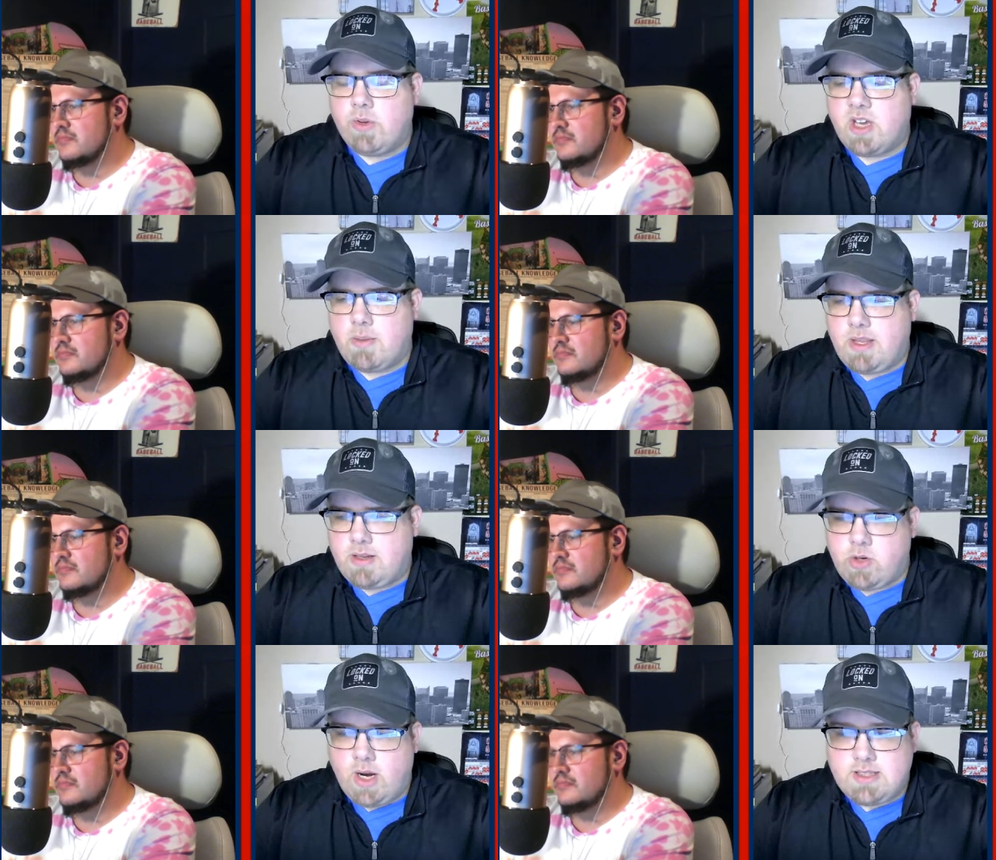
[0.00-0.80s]
Speaker 1: We'll talk
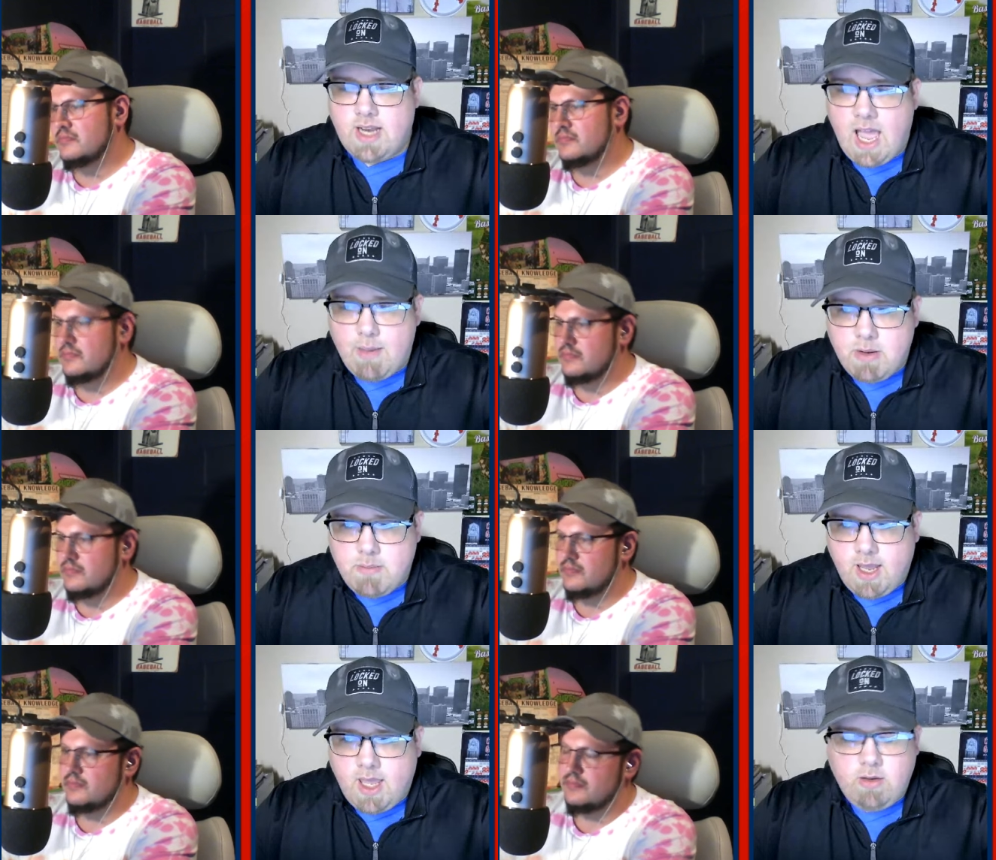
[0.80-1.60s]
about the trades that have
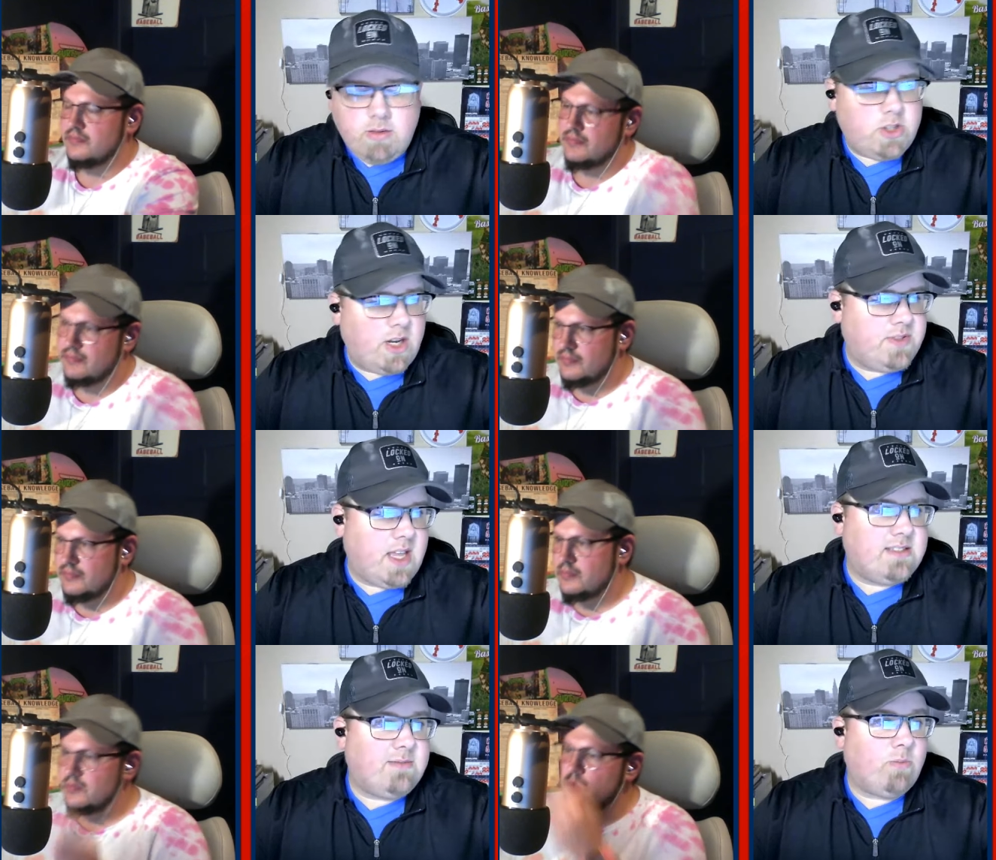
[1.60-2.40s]
been made.
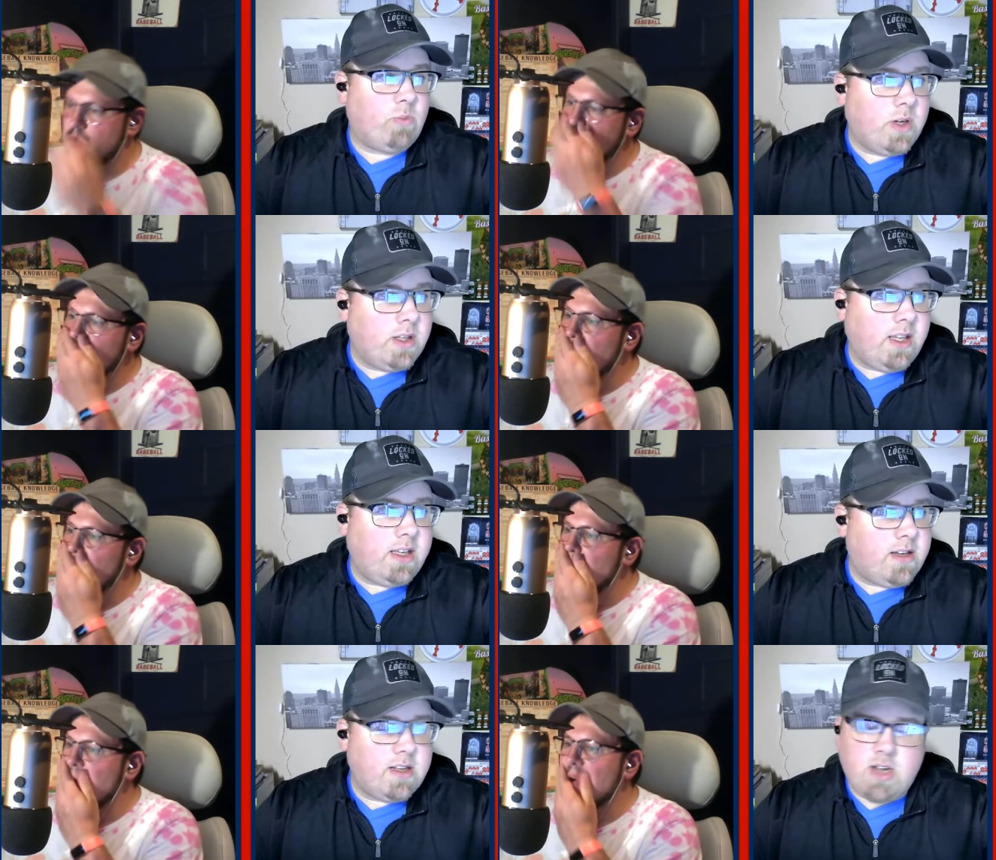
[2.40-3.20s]
Jeff's got some
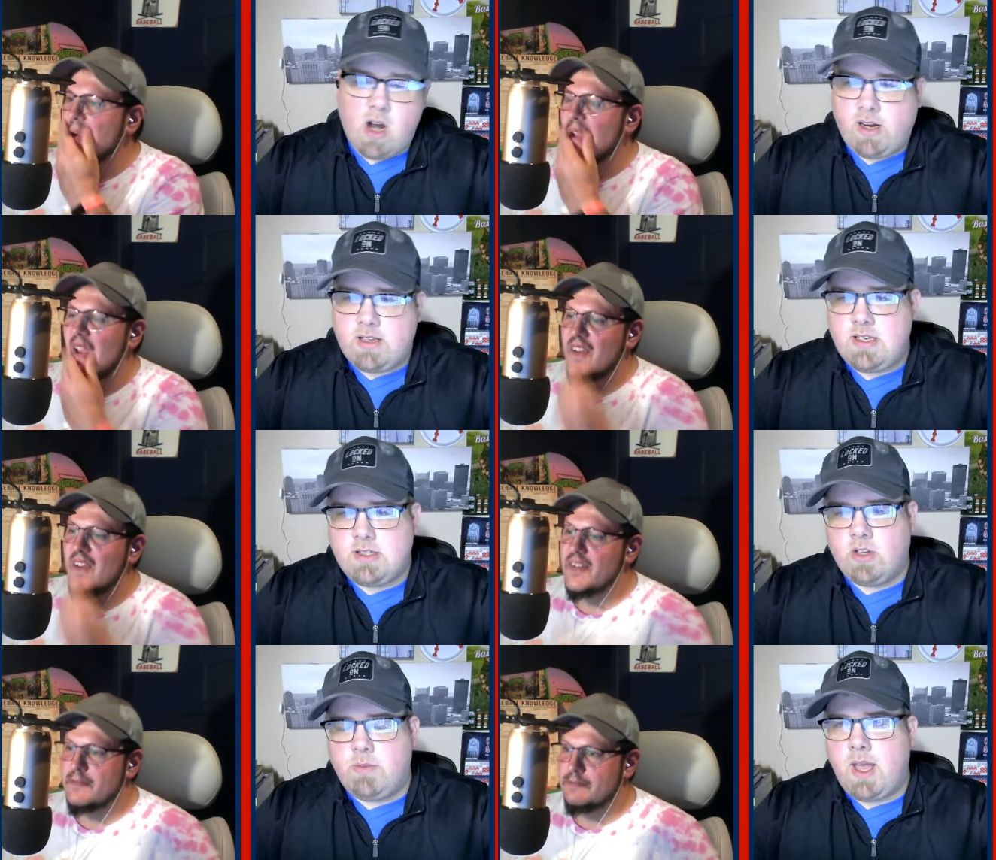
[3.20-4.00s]
really good targets
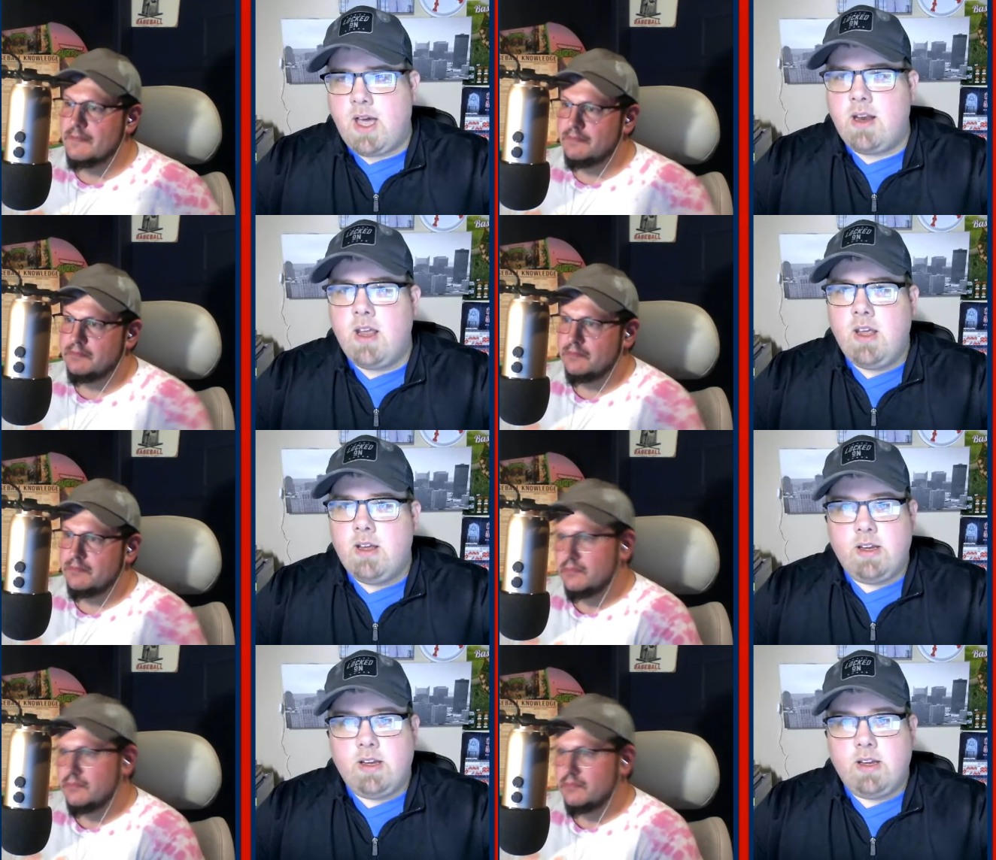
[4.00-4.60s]
he sold me on